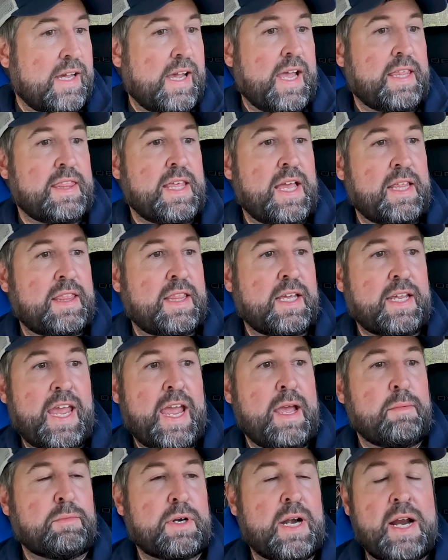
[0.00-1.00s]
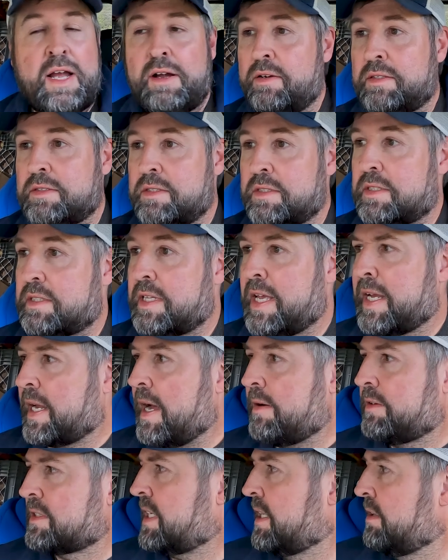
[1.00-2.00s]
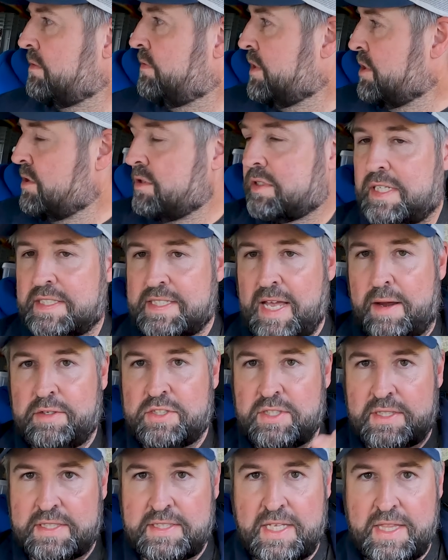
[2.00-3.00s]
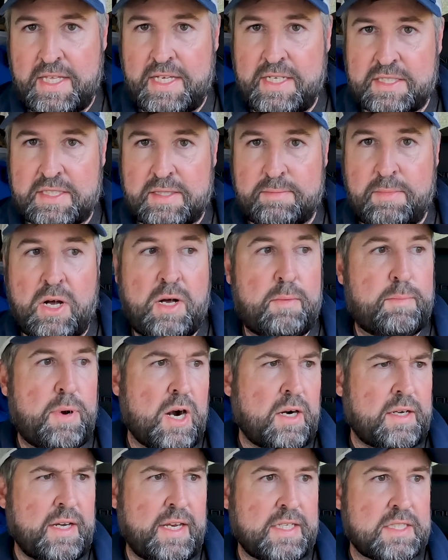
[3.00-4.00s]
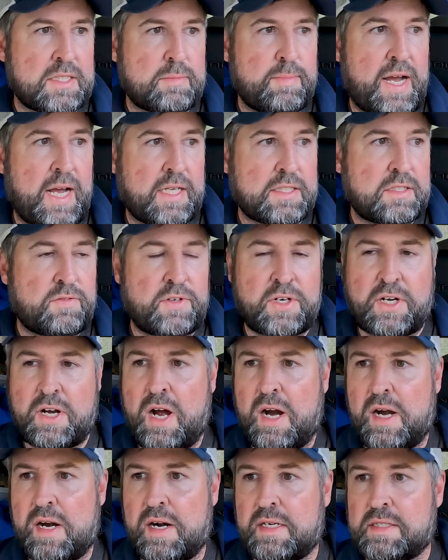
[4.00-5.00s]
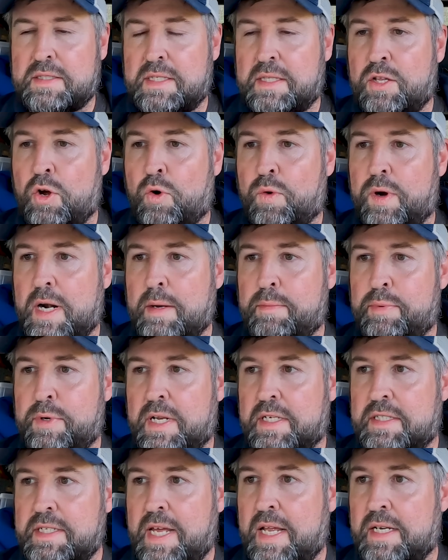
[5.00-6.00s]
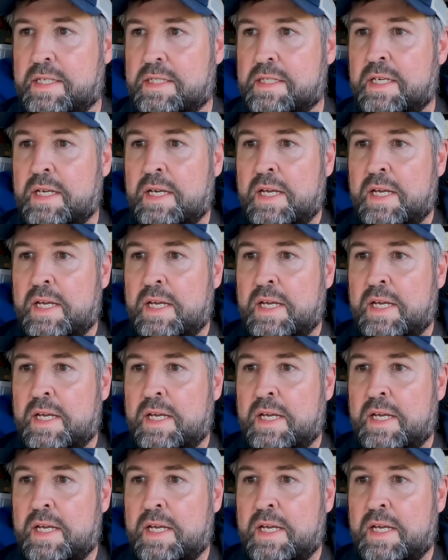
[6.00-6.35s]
And then the campgrounds, like I was confused because I would just see these small parking spots for cars and nowhere to put a tent.